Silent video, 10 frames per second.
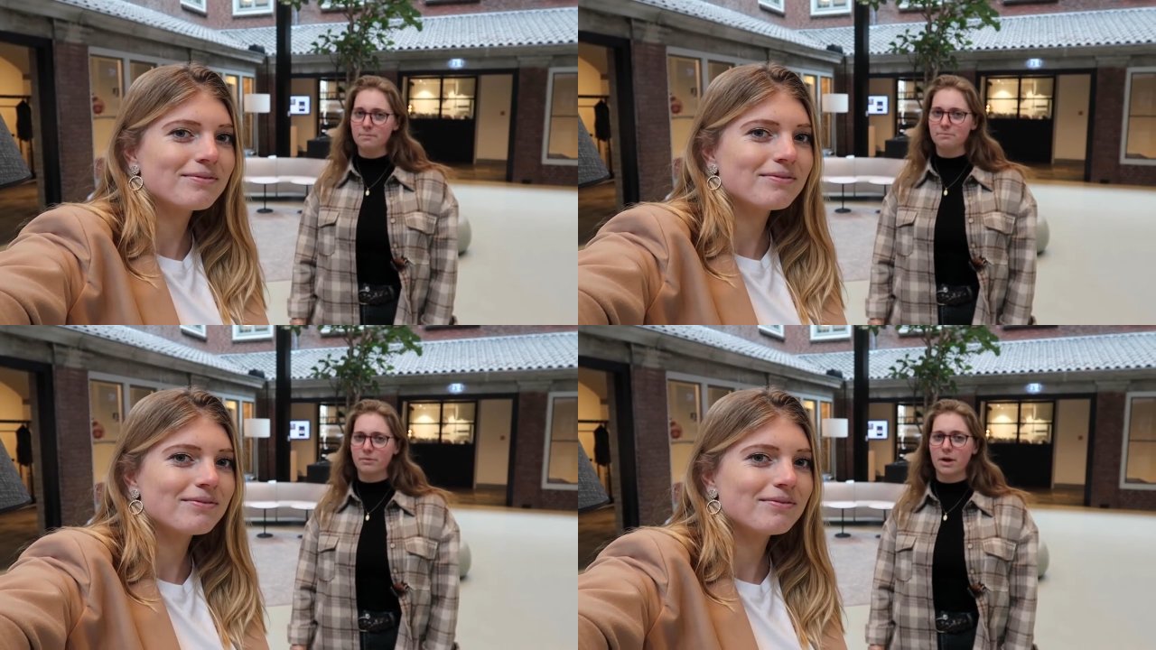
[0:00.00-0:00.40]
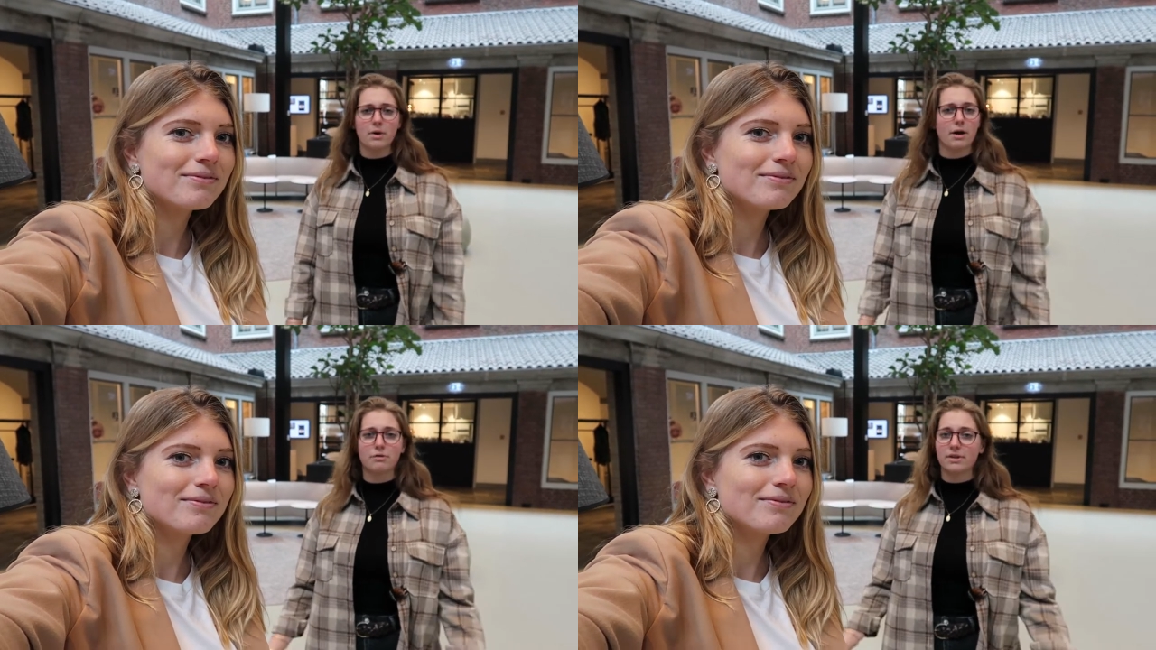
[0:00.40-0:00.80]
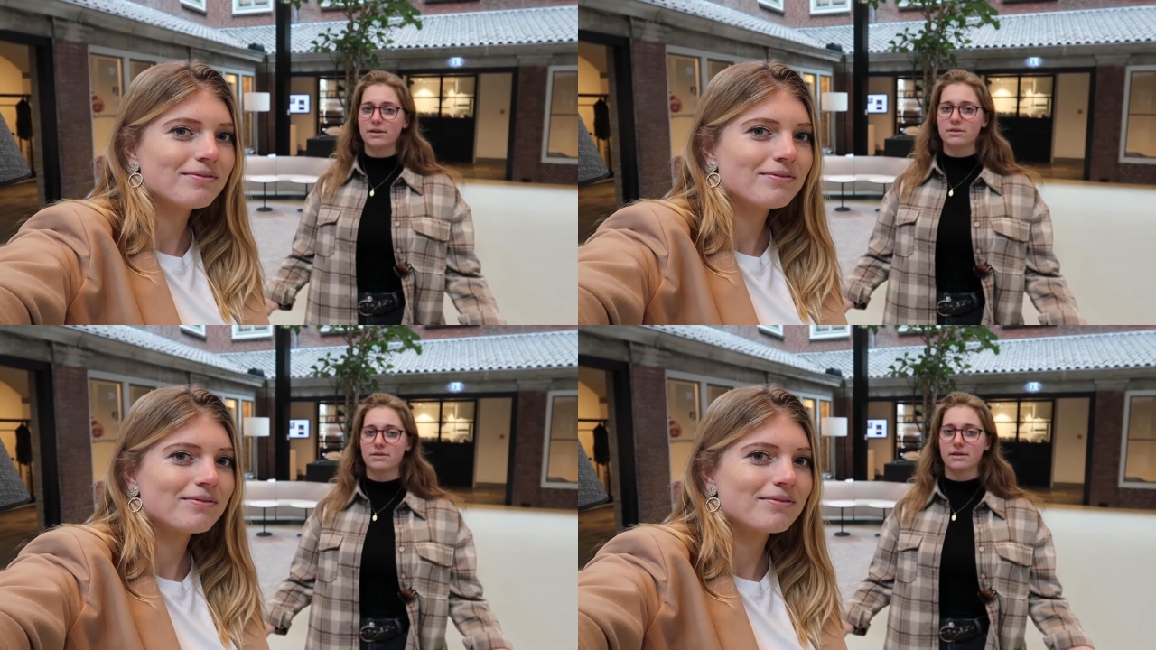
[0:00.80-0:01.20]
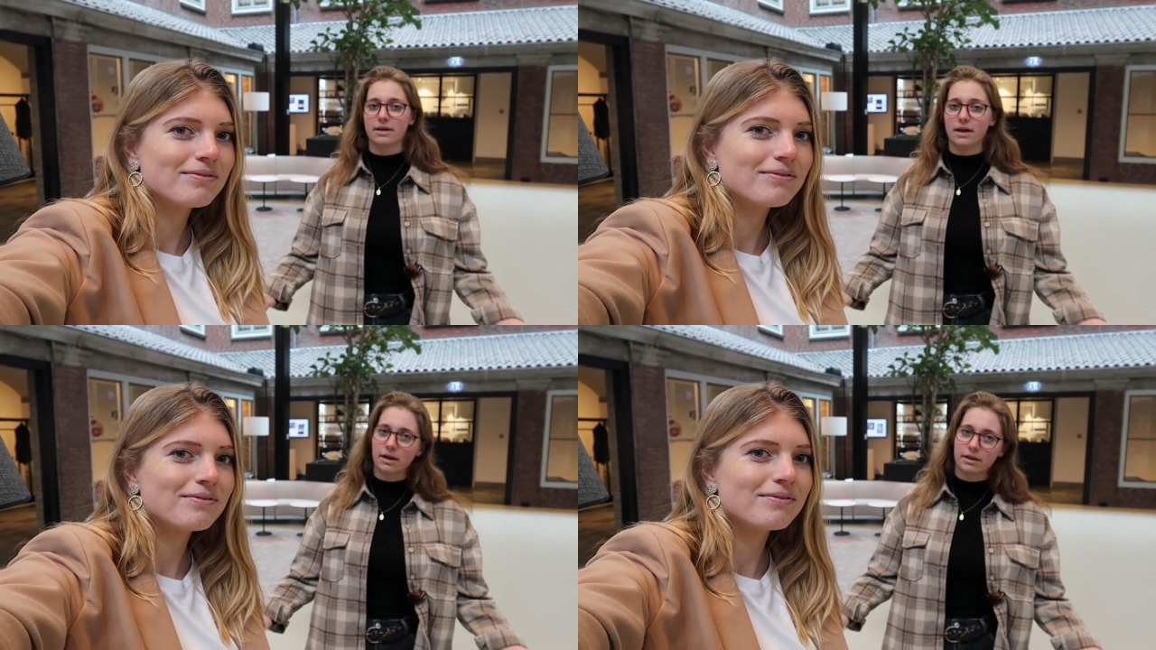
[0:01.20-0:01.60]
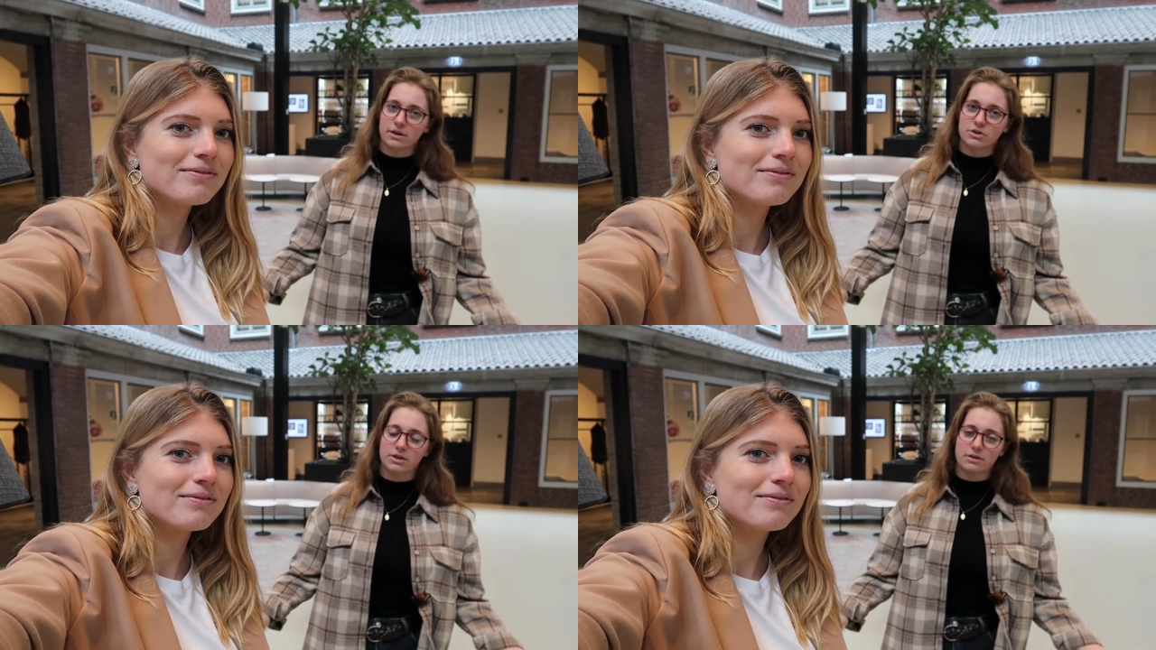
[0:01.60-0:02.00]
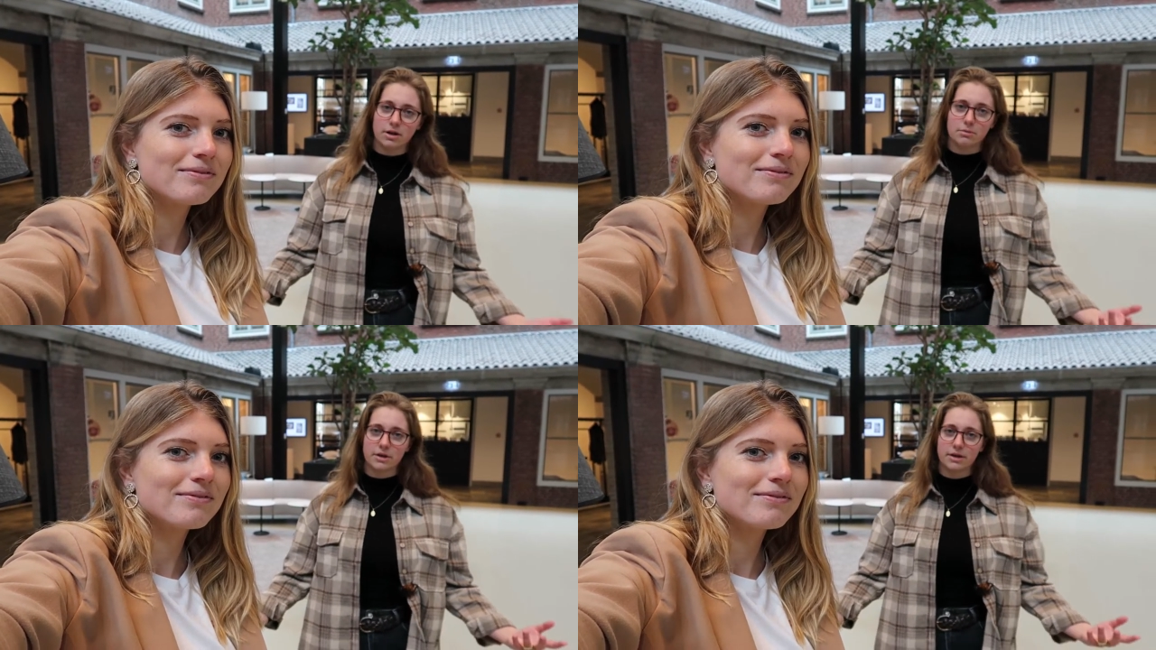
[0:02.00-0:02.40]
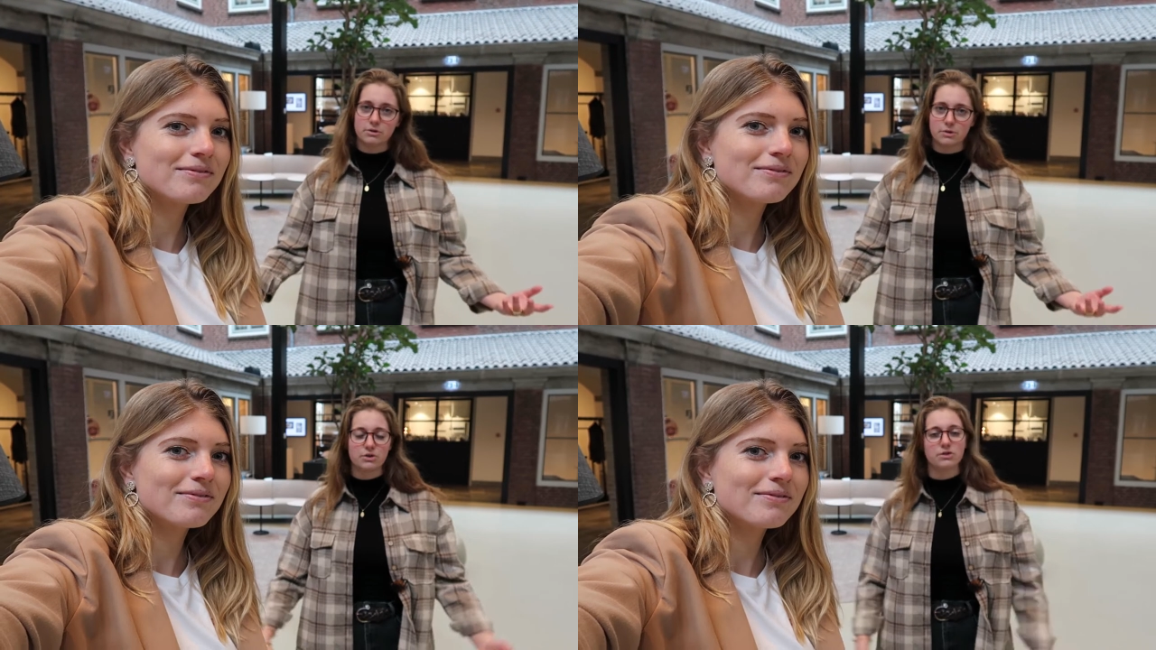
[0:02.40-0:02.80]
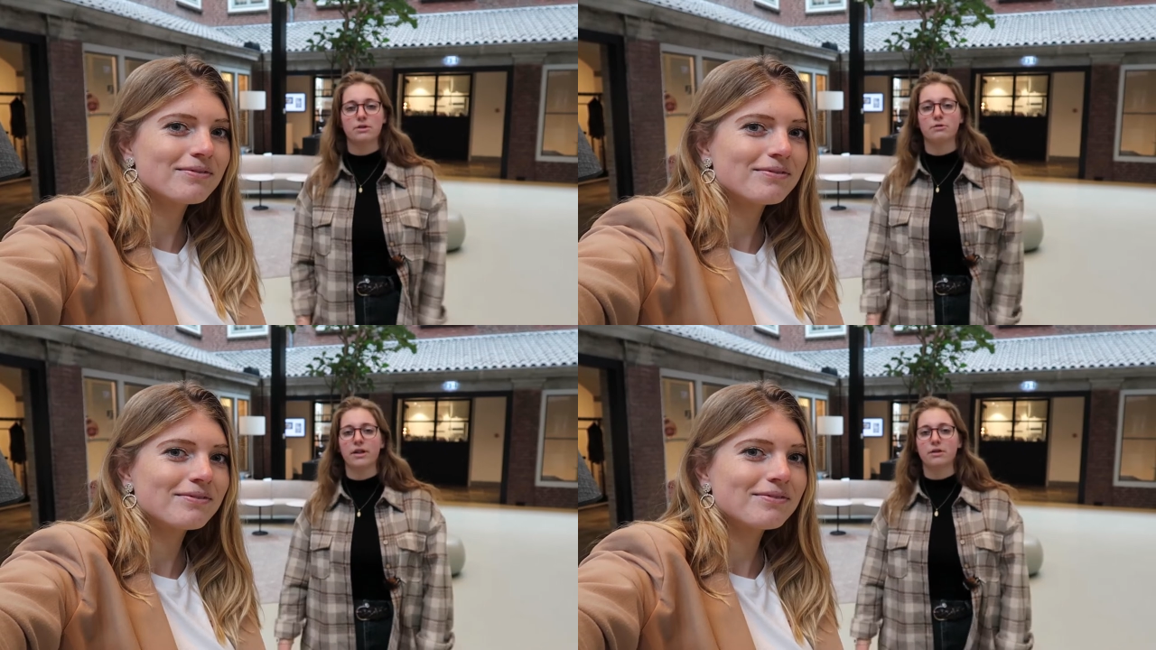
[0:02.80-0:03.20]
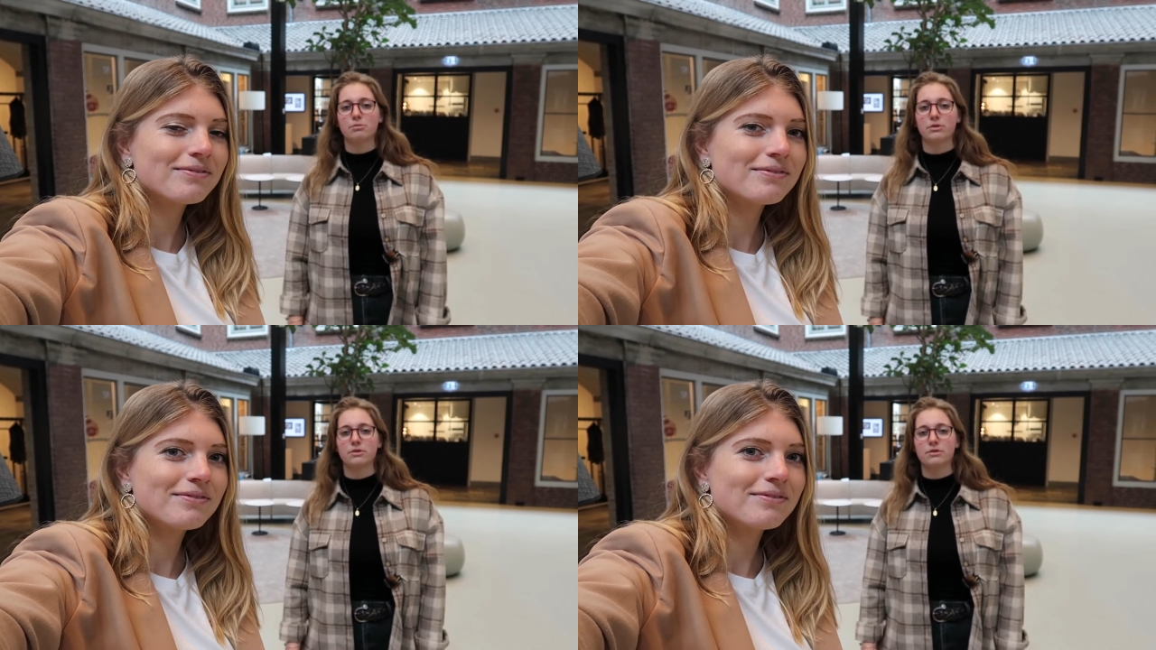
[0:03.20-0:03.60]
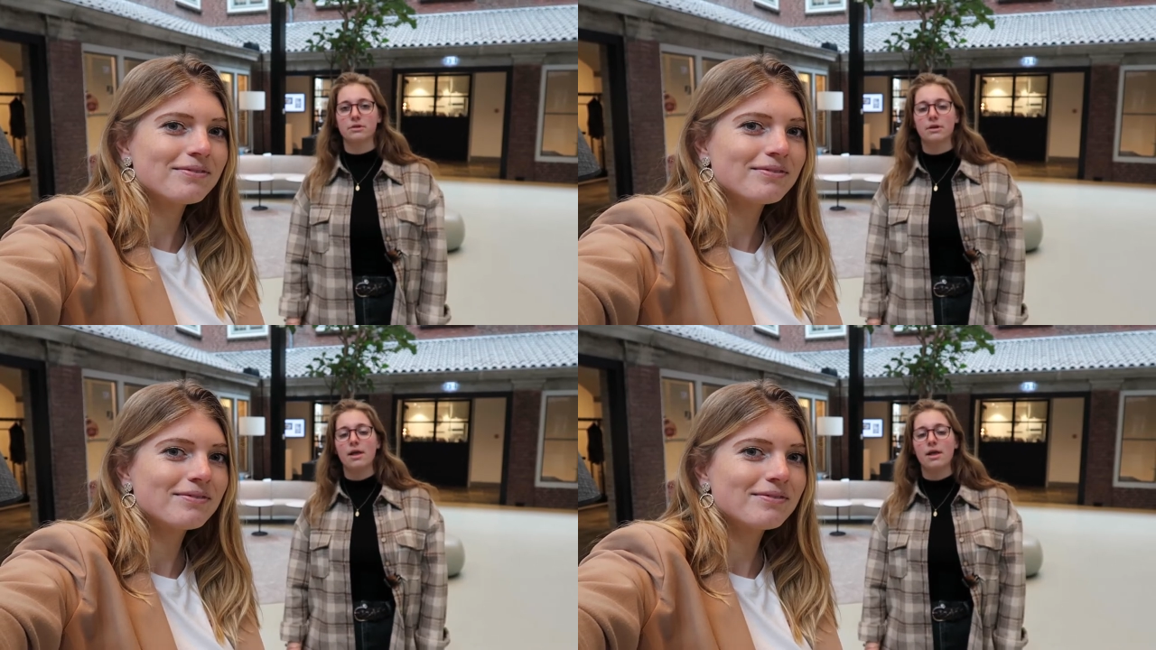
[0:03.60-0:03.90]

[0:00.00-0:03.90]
Speaker 1: And you have classes like English, economics, research and development,